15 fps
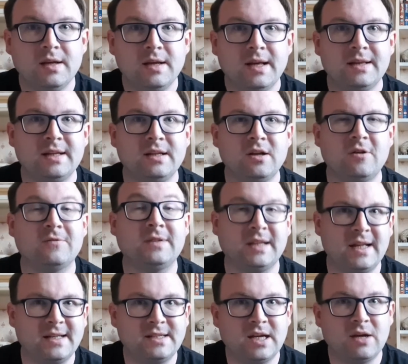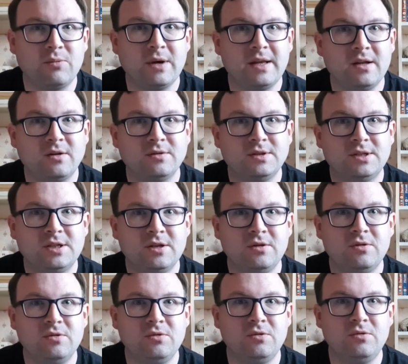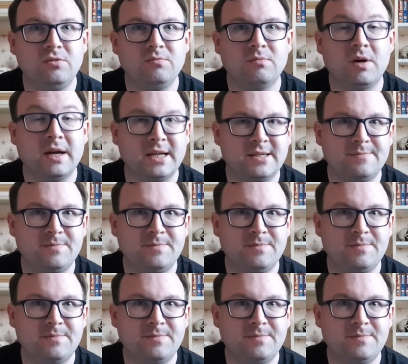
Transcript: And then after that, I went on to Mike's